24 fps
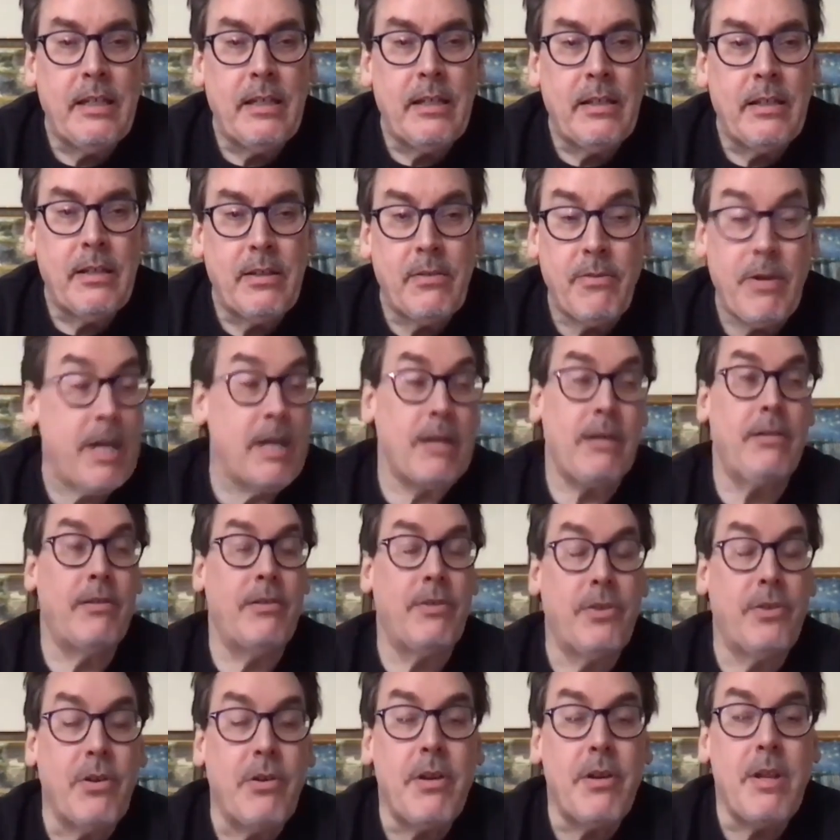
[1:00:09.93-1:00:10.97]

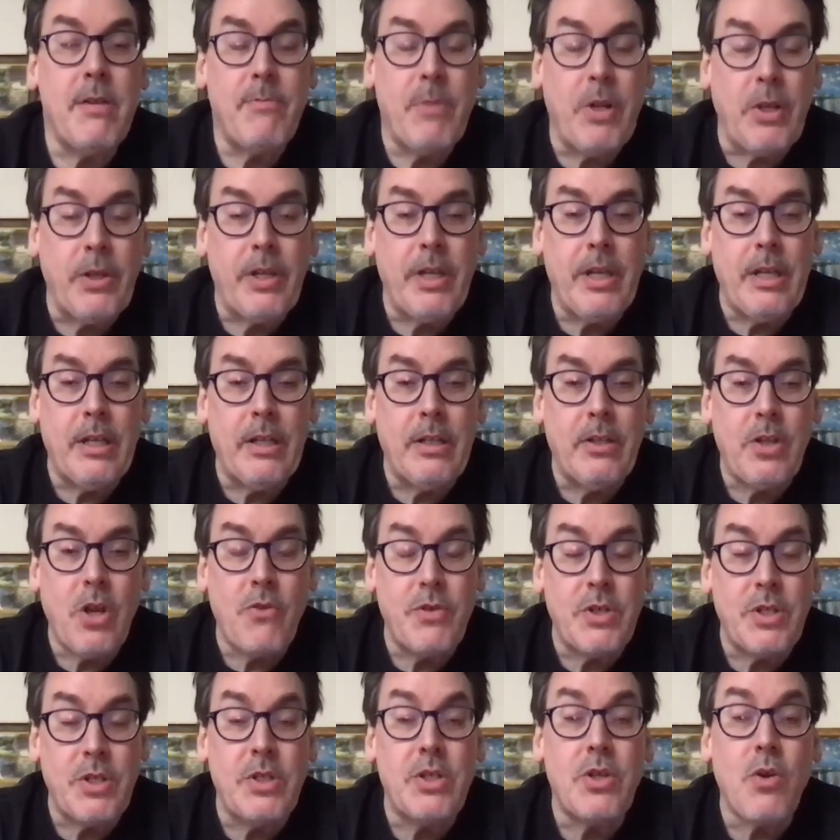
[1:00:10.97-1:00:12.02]
330 million
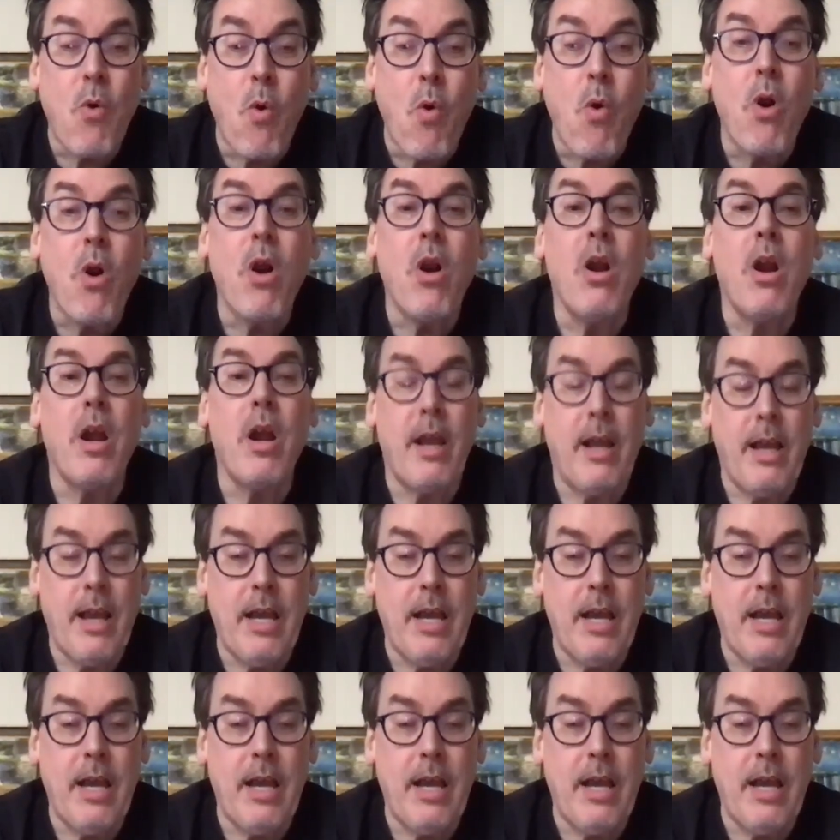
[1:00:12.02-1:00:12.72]
doses or